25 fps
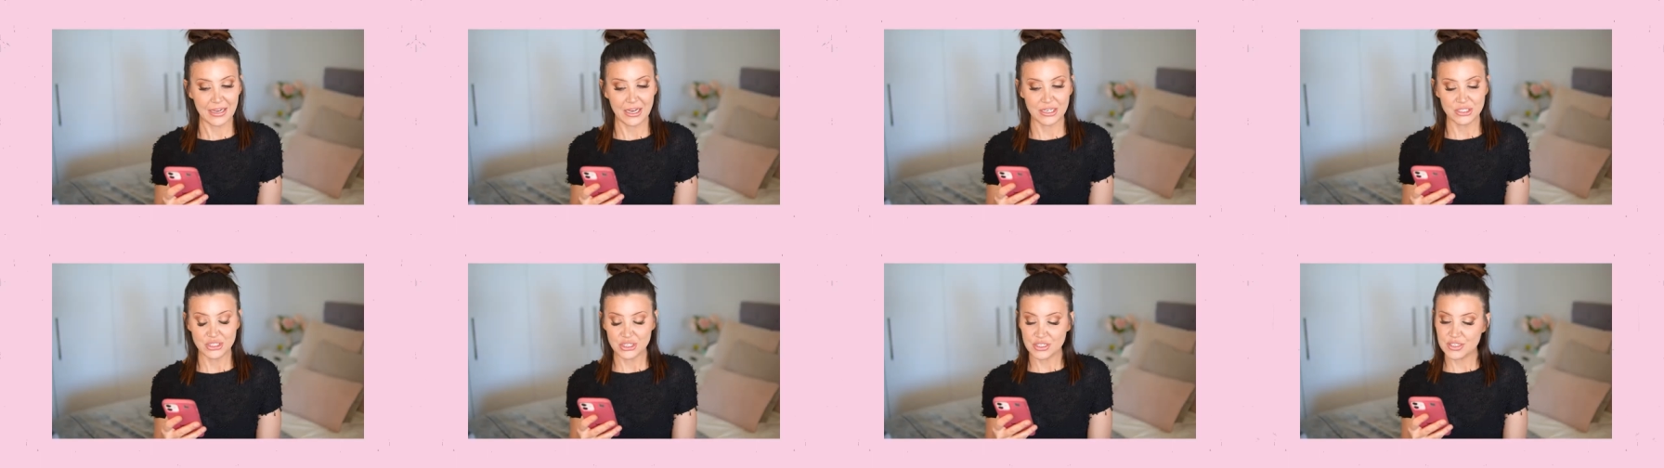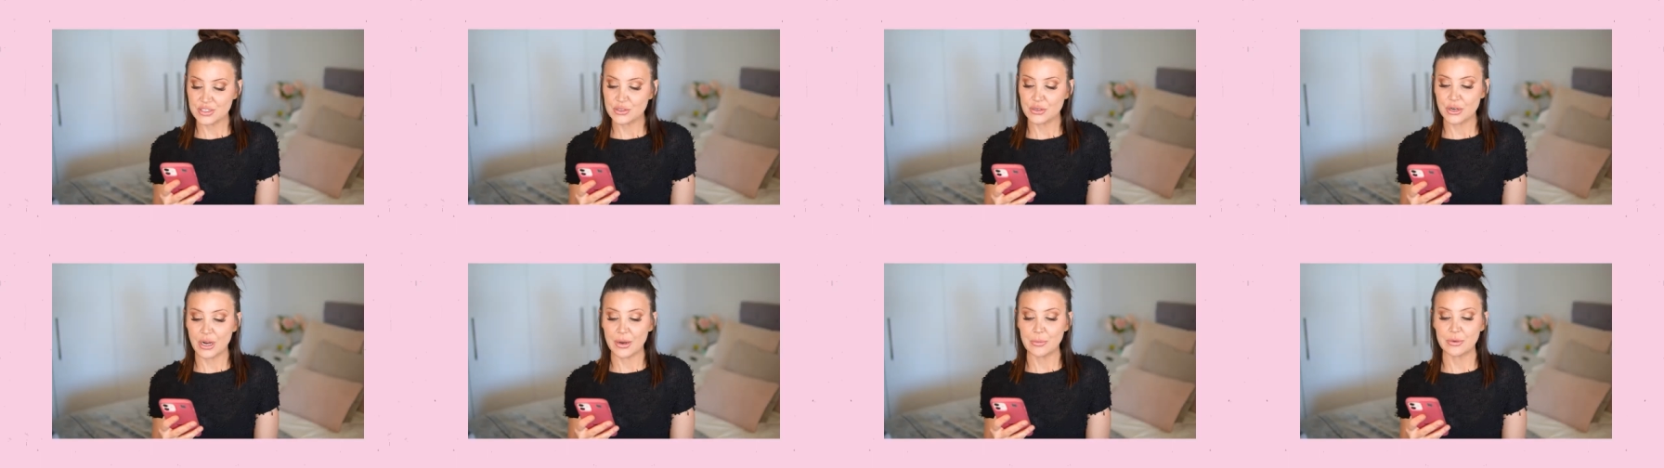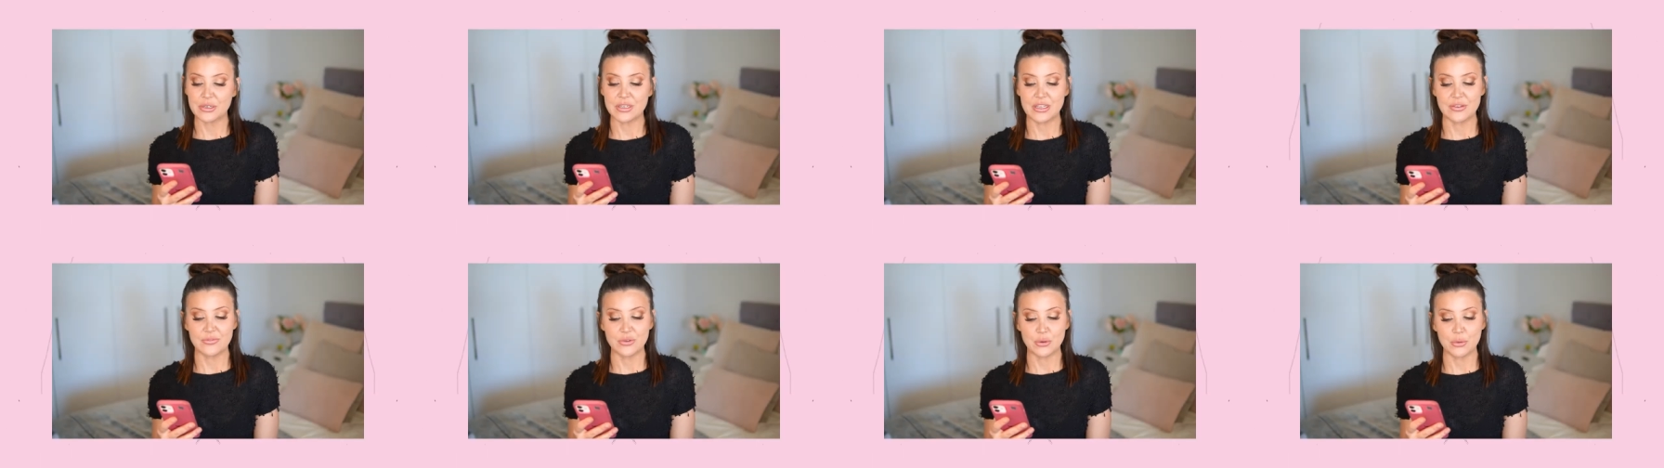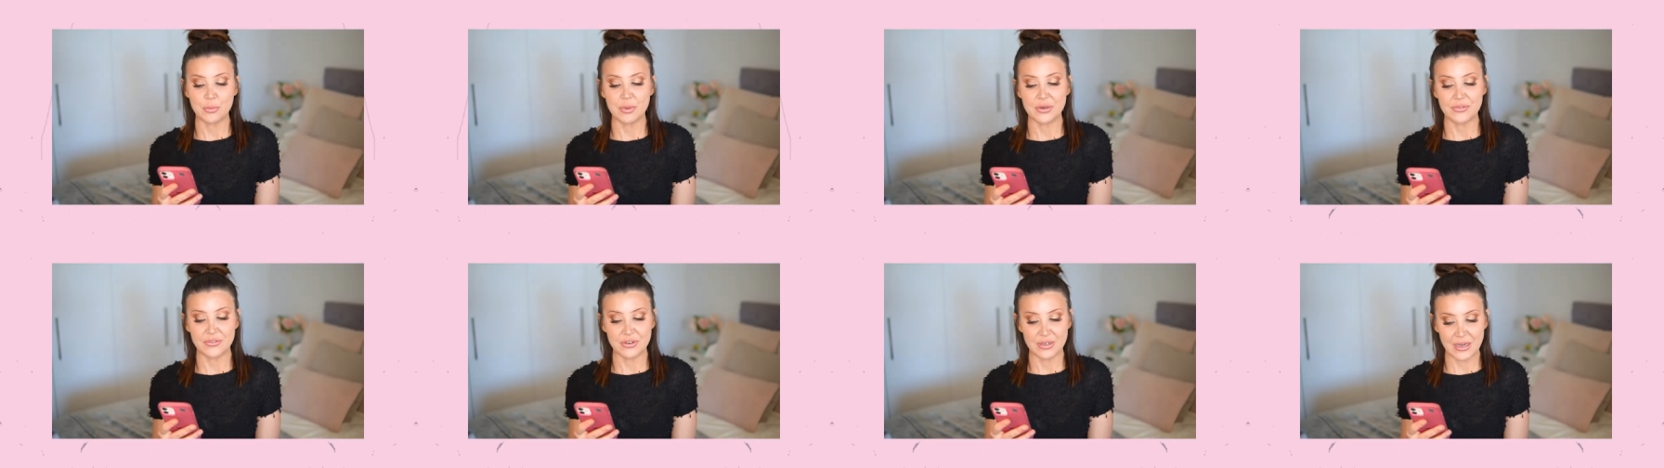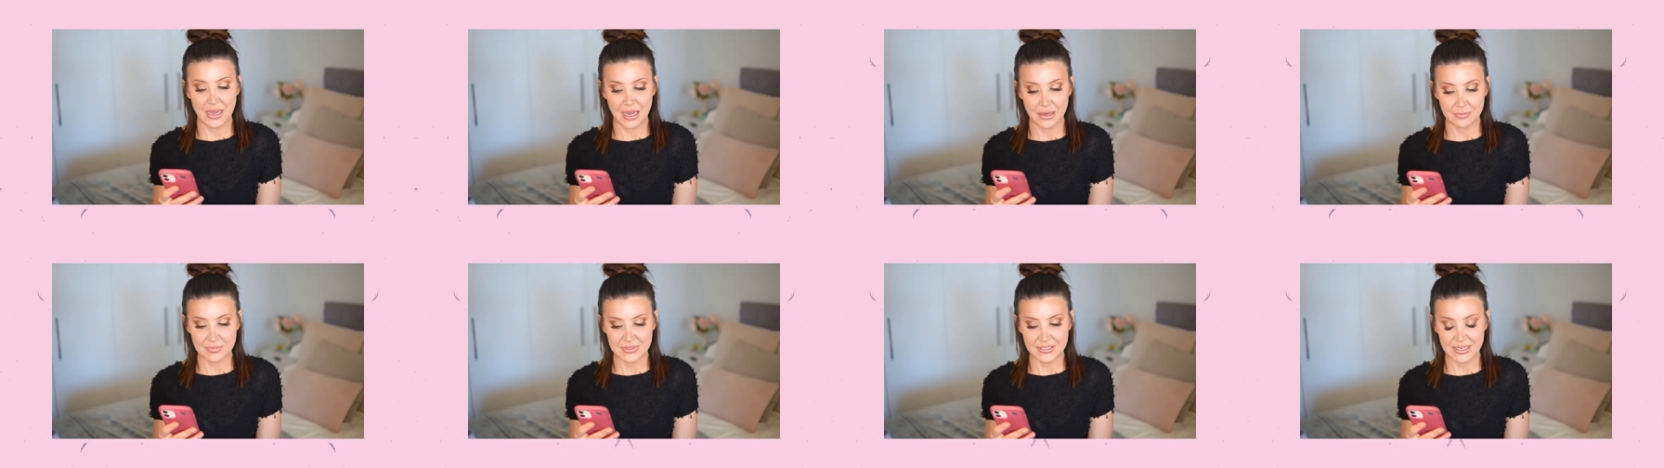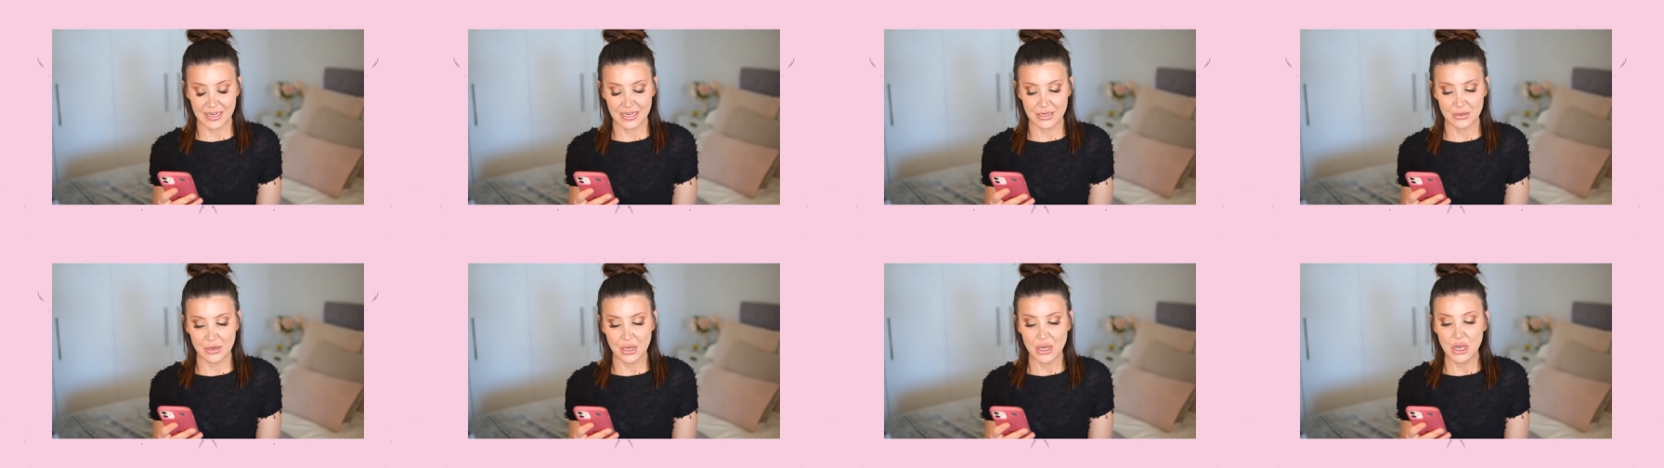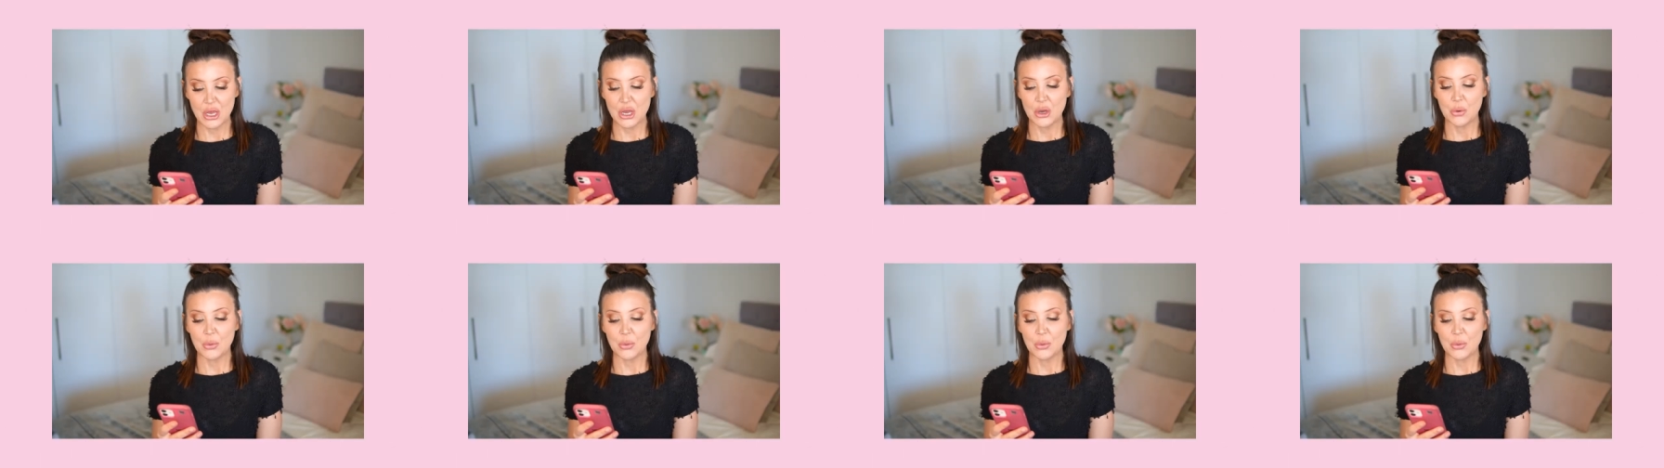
I just thought I would give you a bit of an update.